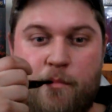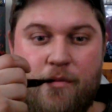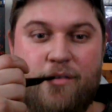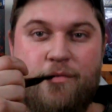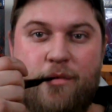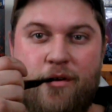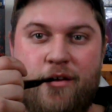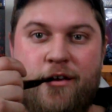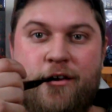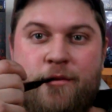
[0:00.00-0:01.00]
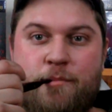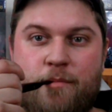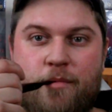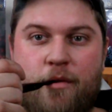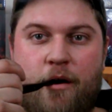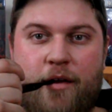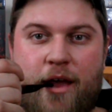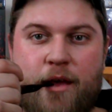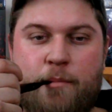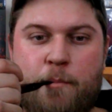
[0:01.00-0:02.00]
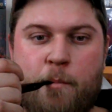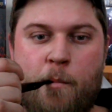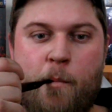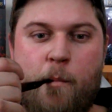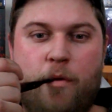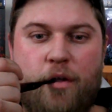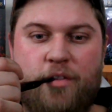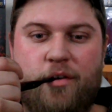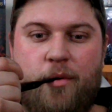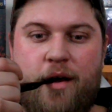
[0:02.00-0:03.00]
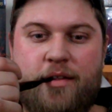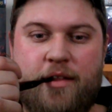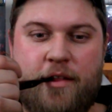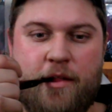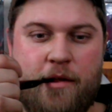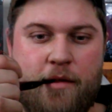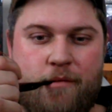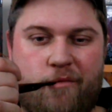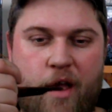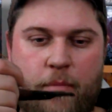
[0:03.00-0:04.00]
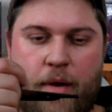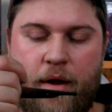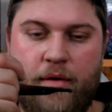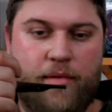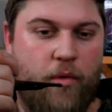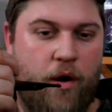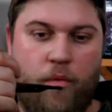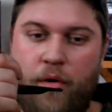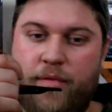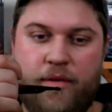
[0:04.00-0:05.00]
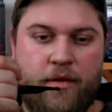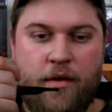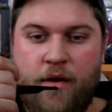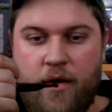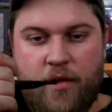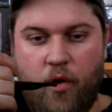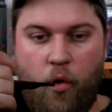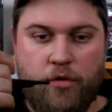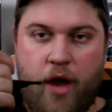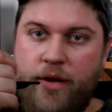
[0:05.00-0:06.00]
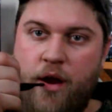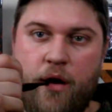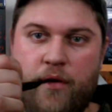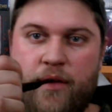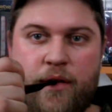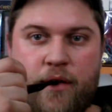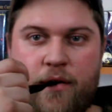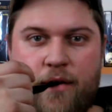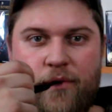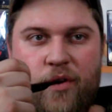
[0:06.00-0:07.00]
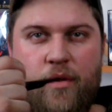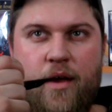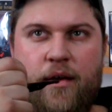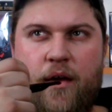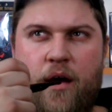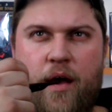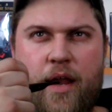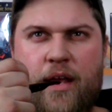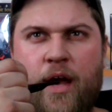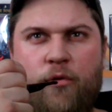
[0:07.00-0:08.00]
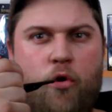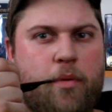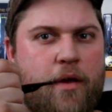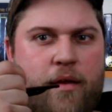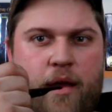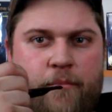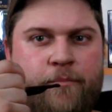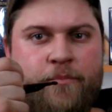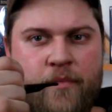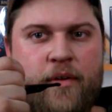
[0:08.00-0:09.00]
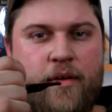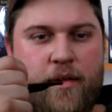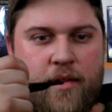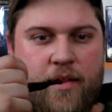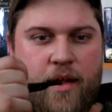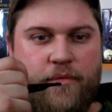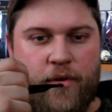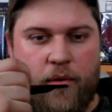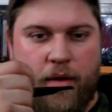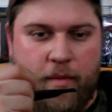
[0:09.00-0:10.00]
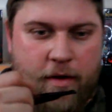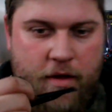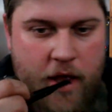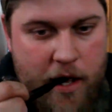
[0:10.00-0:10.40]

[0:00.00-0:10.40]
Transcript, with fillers: It's a really good long game, lots of quests, vampires, werewolves, the whole nine yards. If you like uh, any kind of role playing game, it's definitely the way to be.